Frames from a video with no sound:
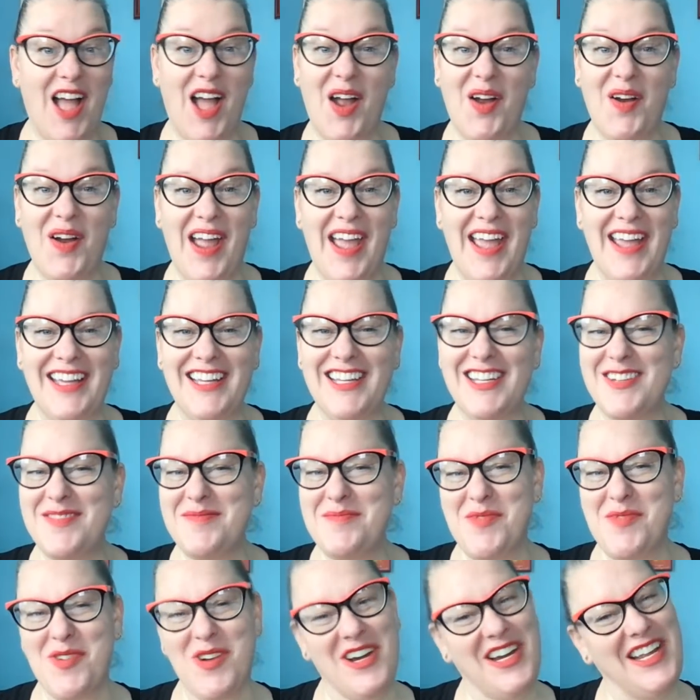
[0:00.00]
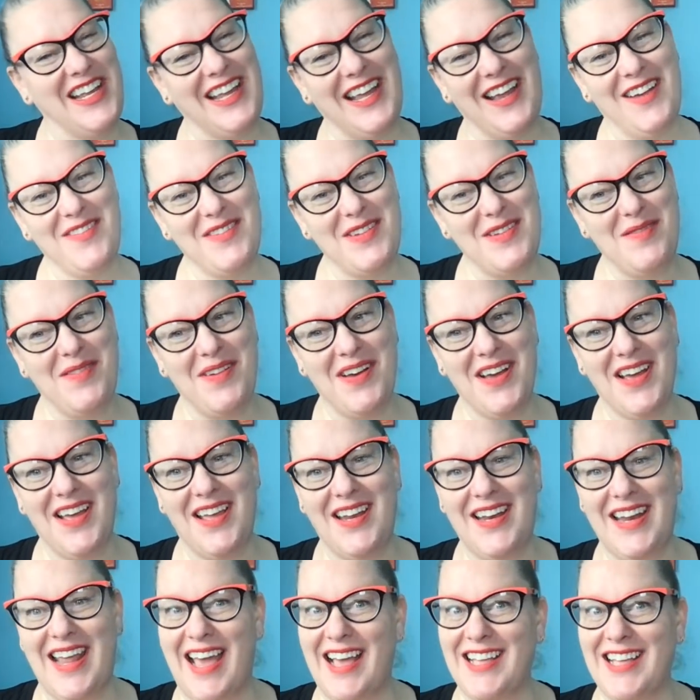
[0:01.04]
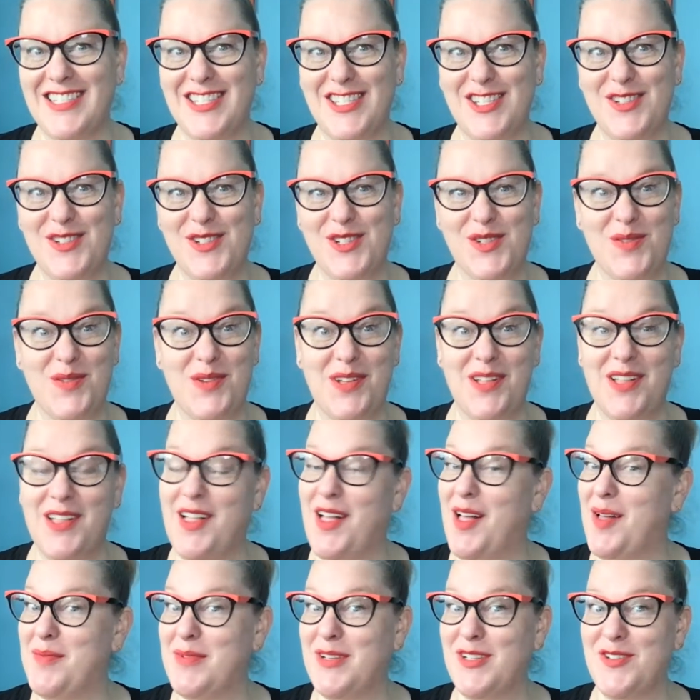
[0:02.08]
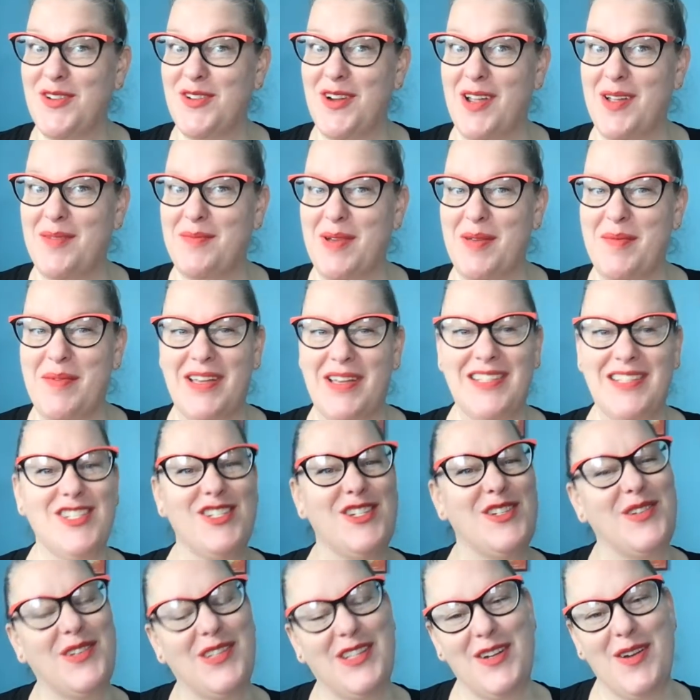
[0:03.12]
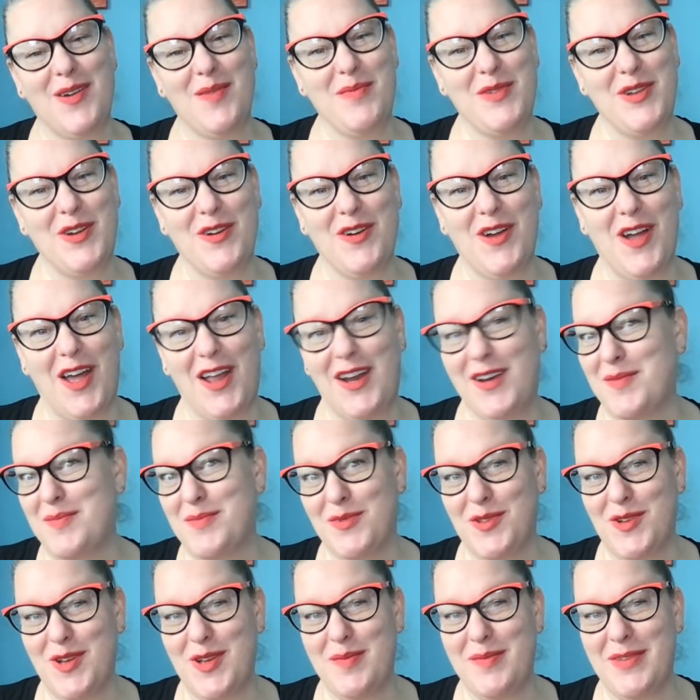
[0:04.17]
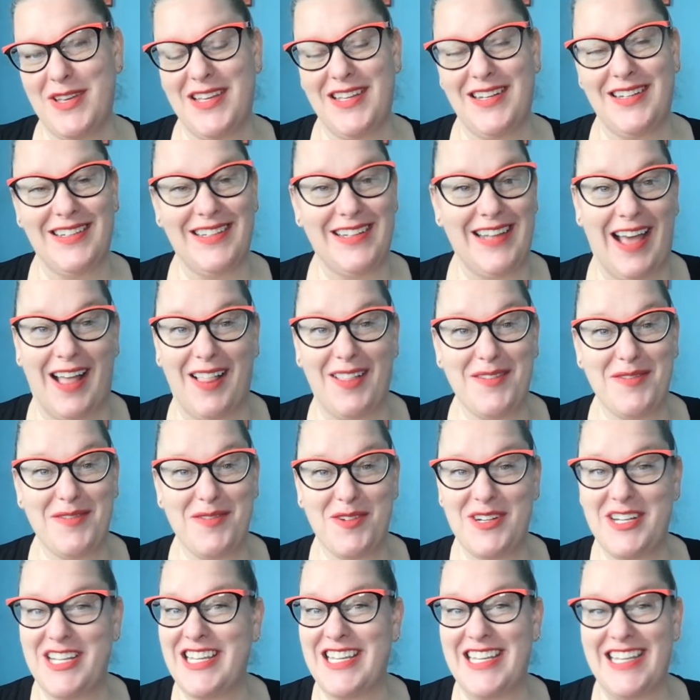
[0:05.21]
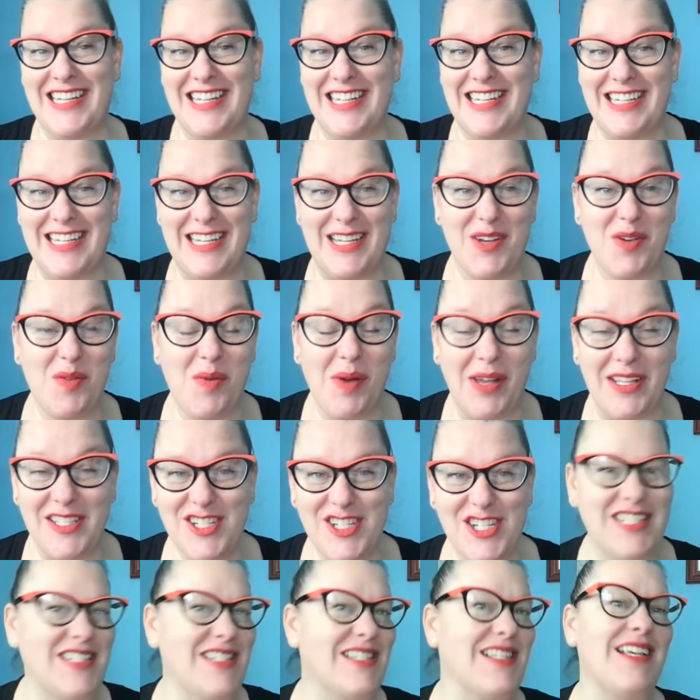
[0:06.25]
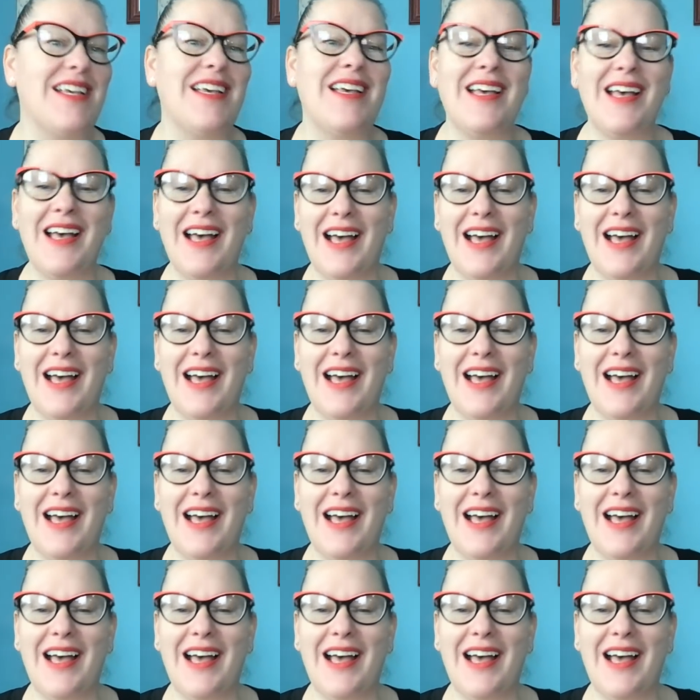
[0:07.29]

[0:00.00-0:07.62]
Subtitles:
All right, good morning, everyone. As usual, I'll be trying my best to clear up your unemployment California EDD questions.